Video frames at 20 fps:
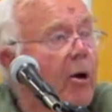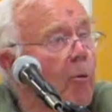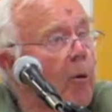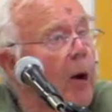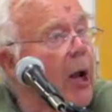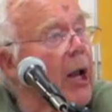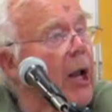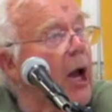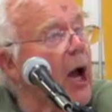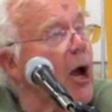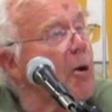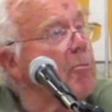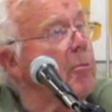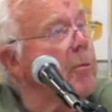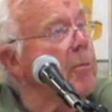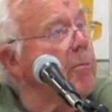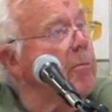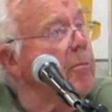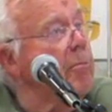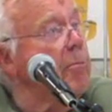Well,
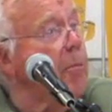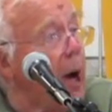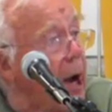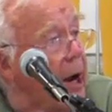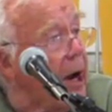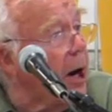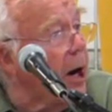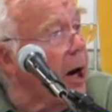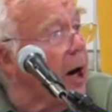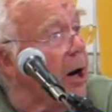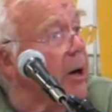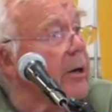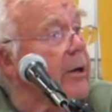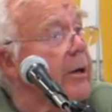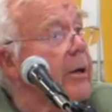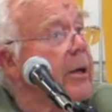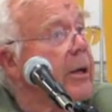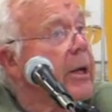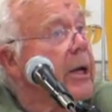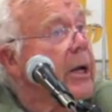
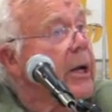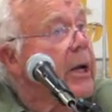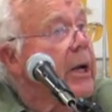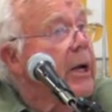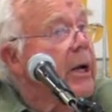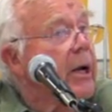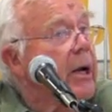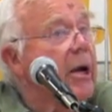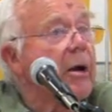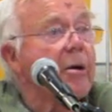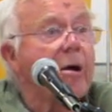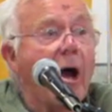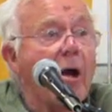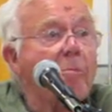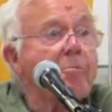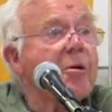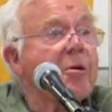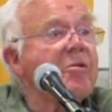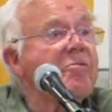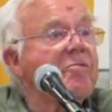
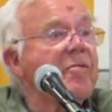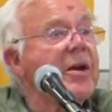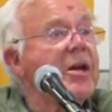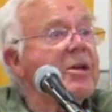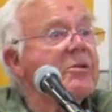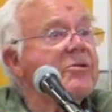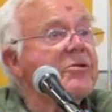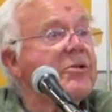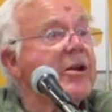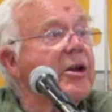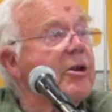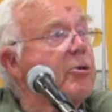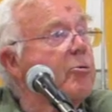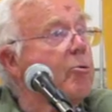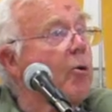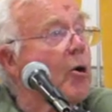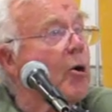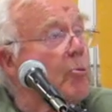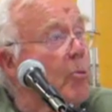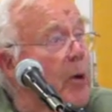I'm convinced
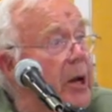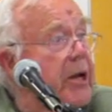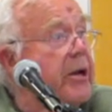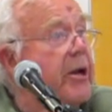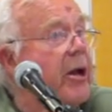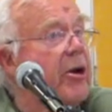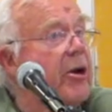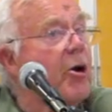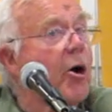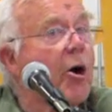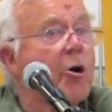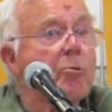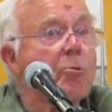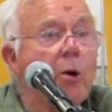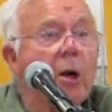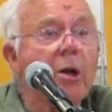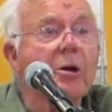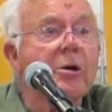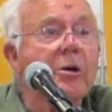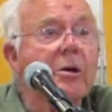that what we did on
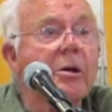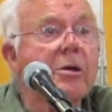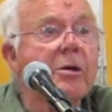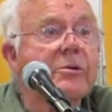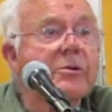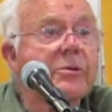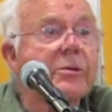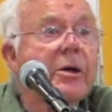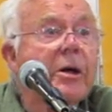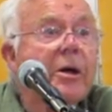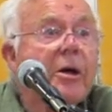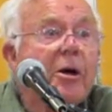wilderness